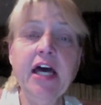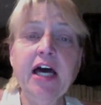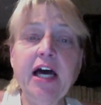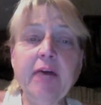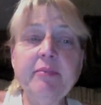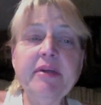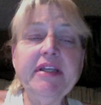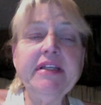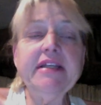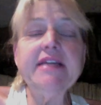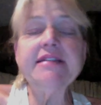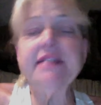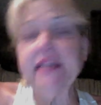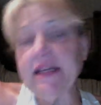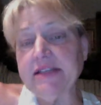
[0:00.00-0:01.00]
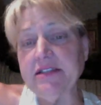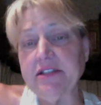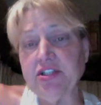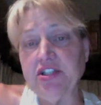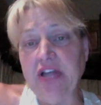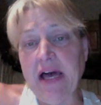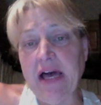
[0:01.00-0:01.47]
but he does an
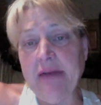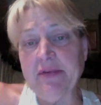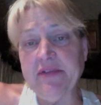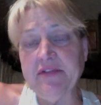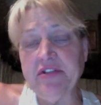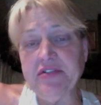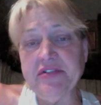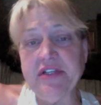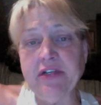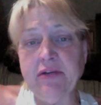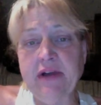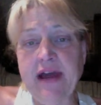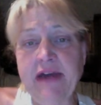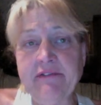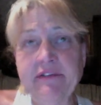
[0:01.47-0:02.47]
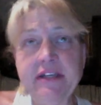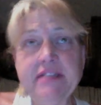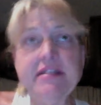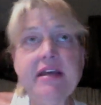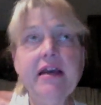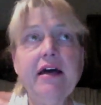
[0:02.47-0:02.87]
excellent job of using graphics.